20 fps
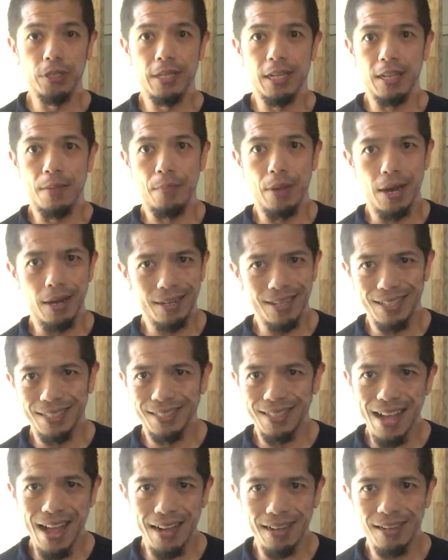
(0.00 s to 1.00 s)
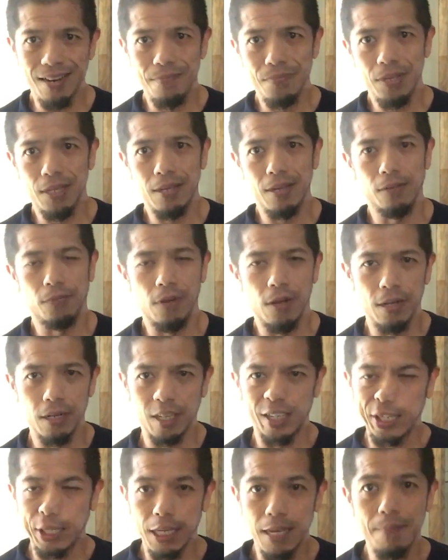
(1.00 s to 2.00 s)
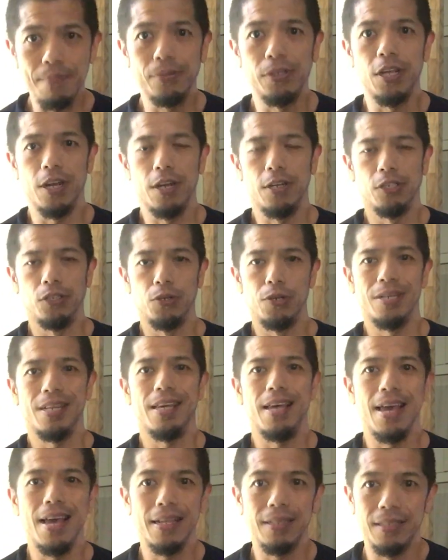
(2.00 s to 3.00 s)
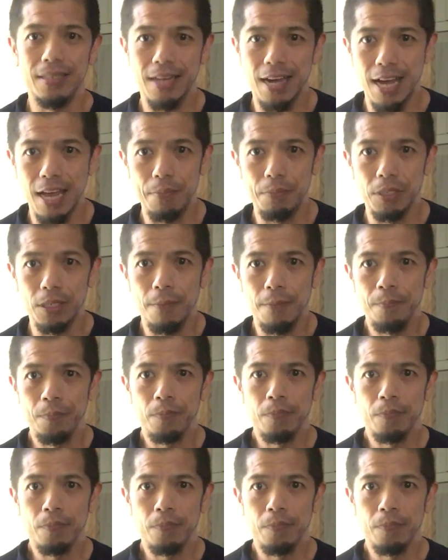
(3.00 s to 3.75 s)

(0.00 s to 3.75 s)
that America is not going to be a, a key player during the end times.